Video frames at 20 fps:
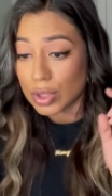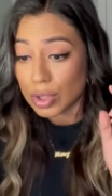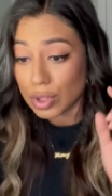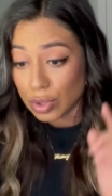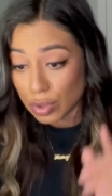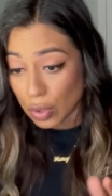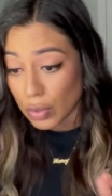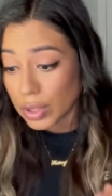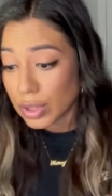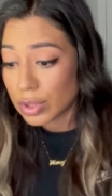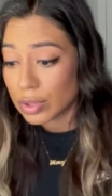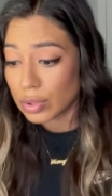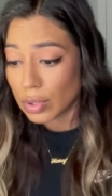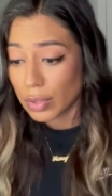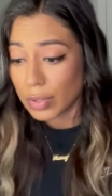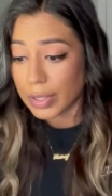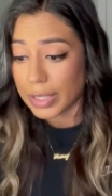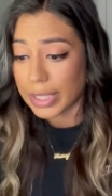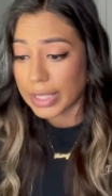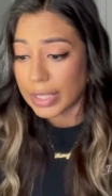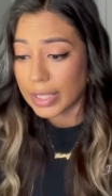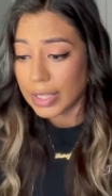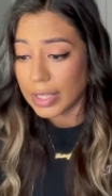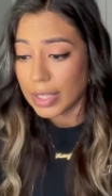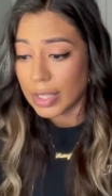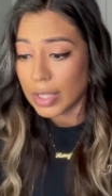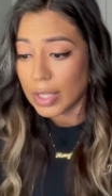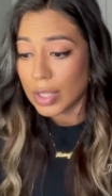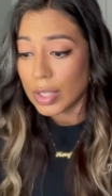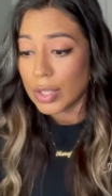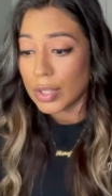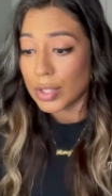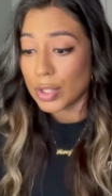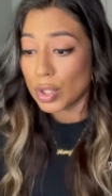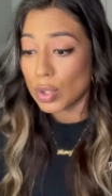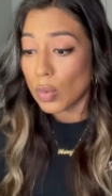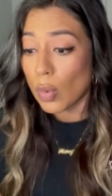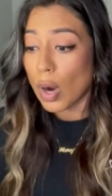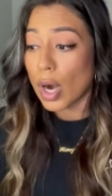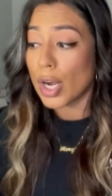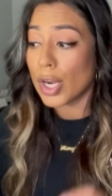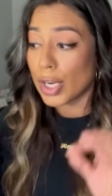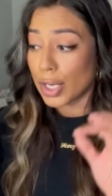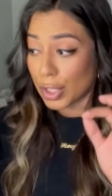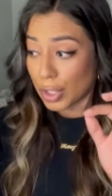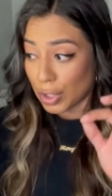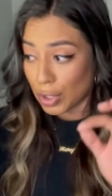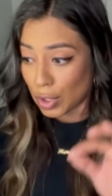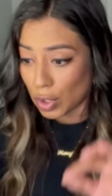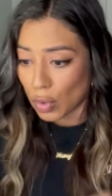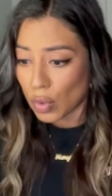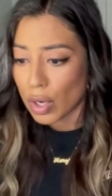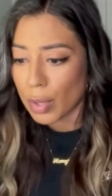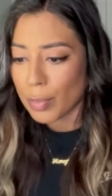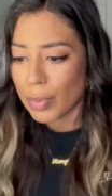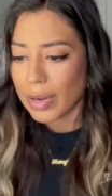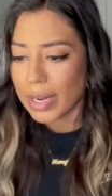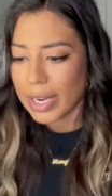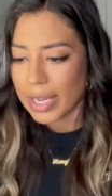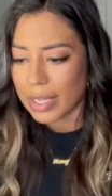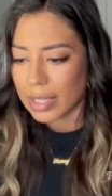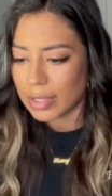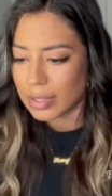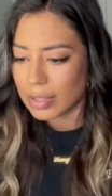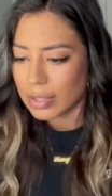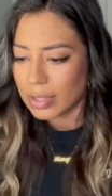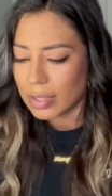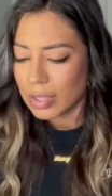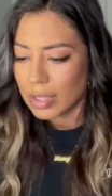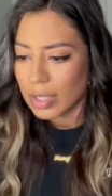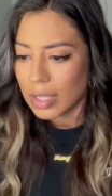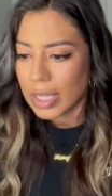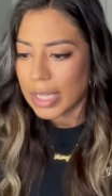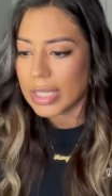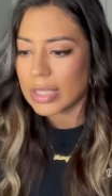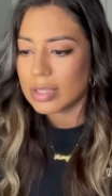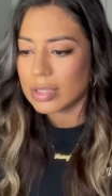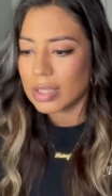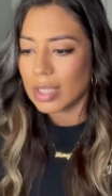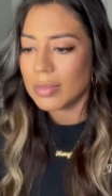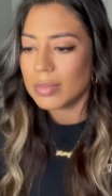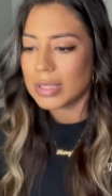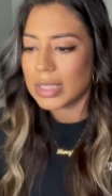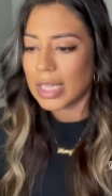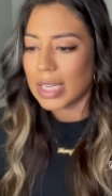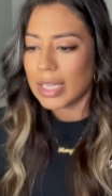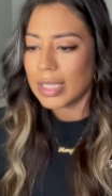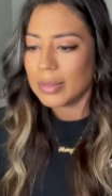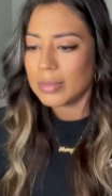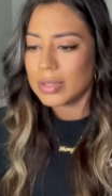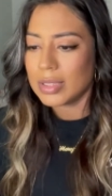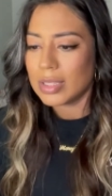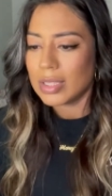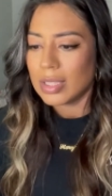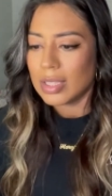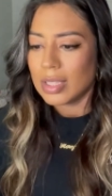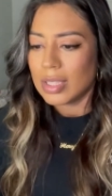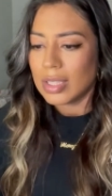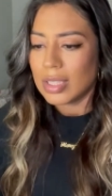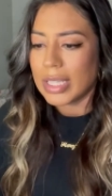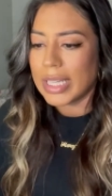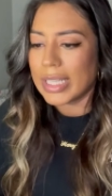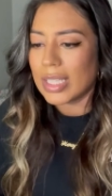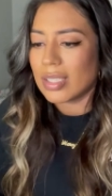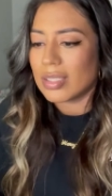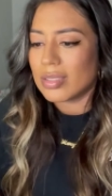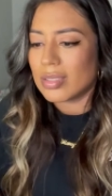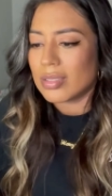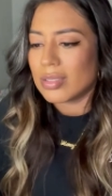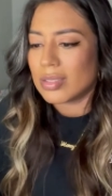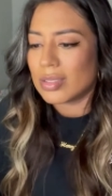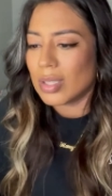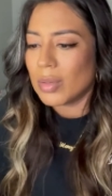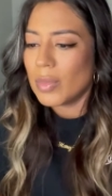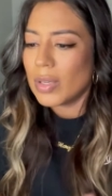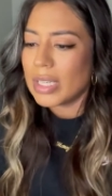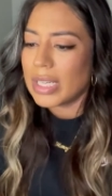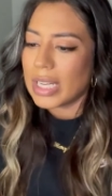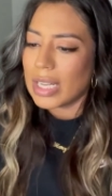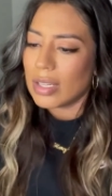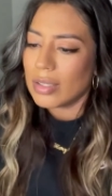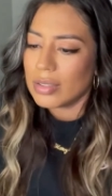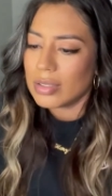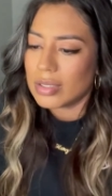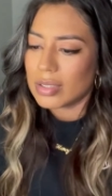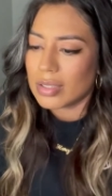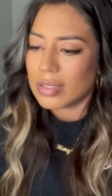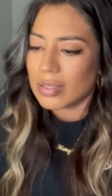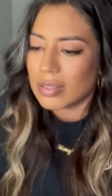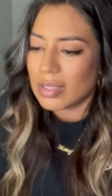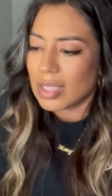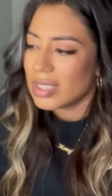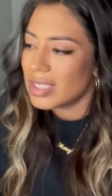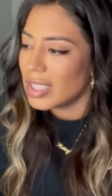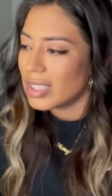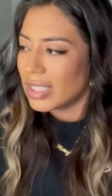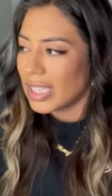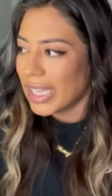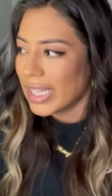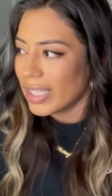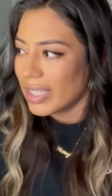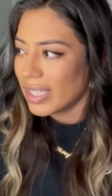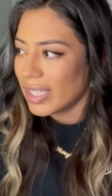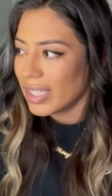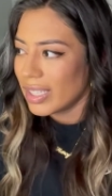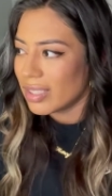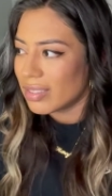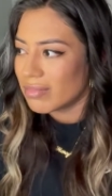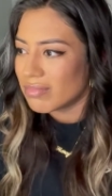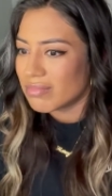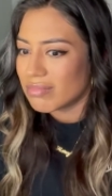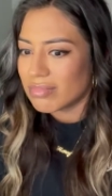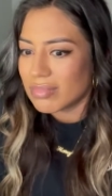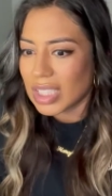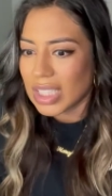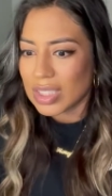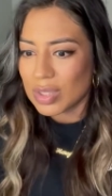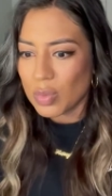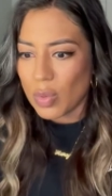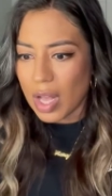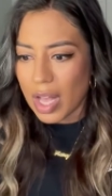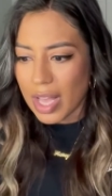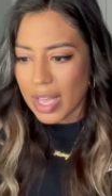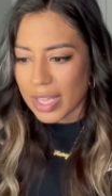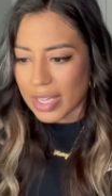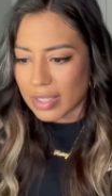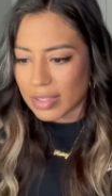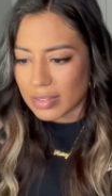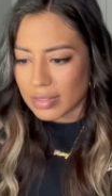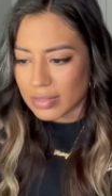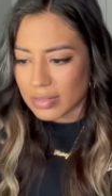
your story. You are your brand. And sometimes, like someone else doesn't like it, guess what?